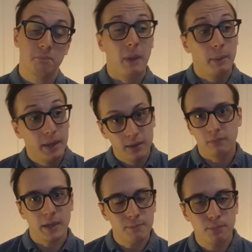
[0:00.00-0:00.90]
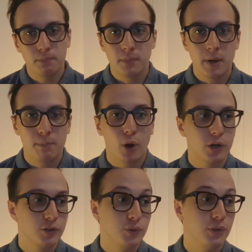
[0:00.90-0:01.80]
maybe in
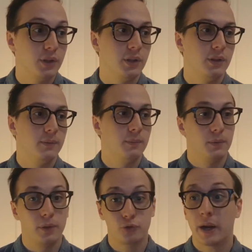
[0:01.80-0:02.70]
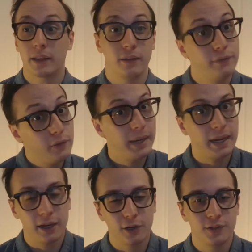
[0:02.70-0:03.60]
part due to the strength of the
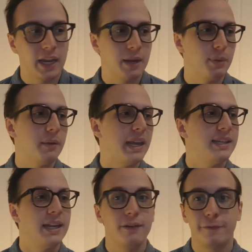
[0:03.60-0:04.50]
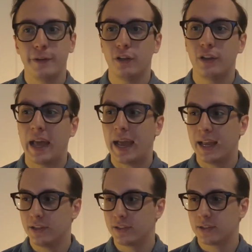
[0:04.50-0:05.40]
filmmaking, I could say, but it didn't feel
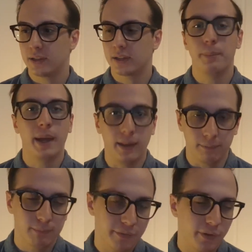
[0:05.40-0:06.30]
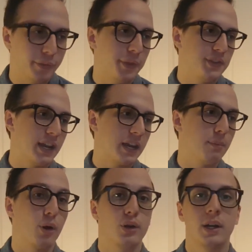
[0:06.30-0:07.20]
as compelling. I felt that the
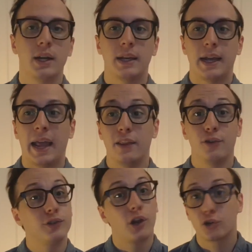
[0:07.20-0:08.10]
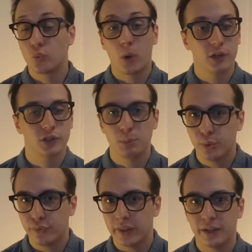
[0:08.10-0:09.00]
second part, and there's large swaths of the
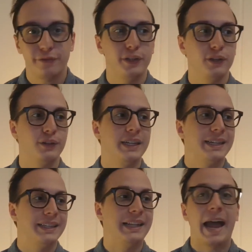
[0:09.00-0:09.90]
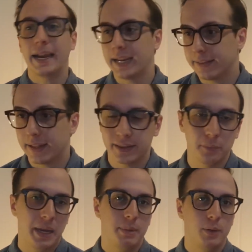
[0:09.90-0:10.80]
movie that feel lagging, that
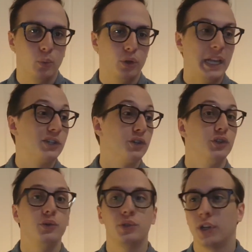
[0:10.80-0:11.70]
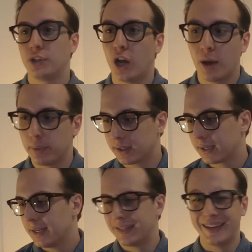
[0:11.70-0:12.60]
the maybe will introduce a topic
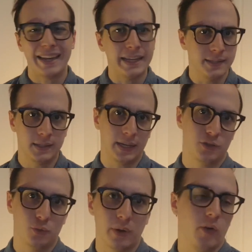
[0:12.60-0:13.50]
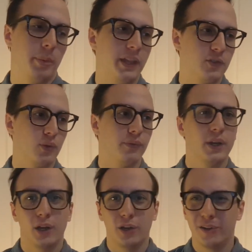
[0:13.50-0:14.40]
like incest or whatever, but then sort
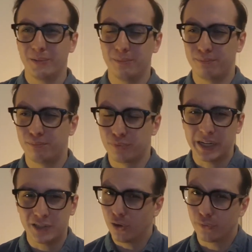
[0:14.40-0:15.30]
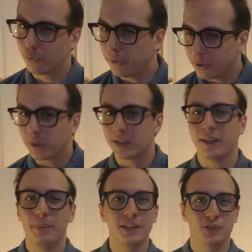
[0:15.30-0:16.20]
of breeze over it really
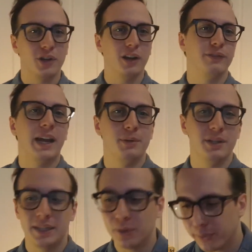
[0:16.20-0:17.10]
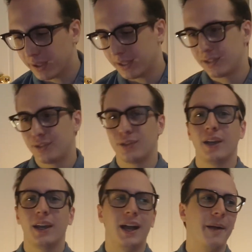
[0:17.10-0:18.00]
quickly because there's not enough time to deal with it.
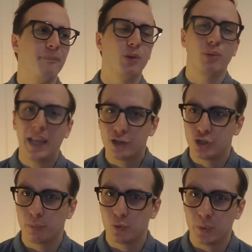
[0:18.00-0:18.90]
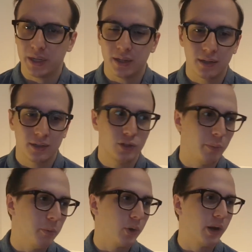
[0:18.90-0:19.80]
The relationship between
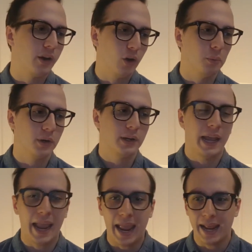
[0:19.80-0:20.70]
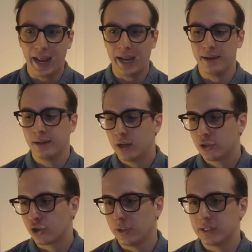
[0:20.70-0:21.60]
Tobey Maguire, Homer, and
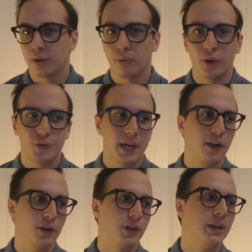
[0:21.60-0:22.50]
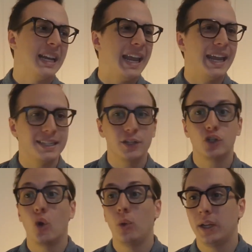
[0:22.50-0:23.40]
Charlize Theron's character
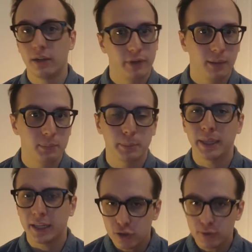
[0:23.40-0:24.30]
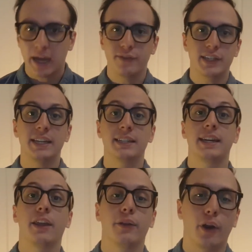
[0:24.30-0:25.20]
isn't totally developed. I mean, they do have scenes
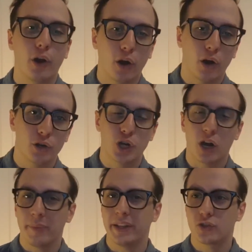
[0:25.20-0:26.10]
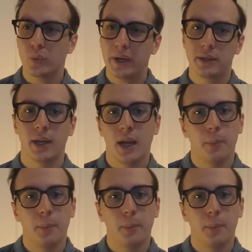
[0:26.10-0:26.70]
together that are charming and sweet,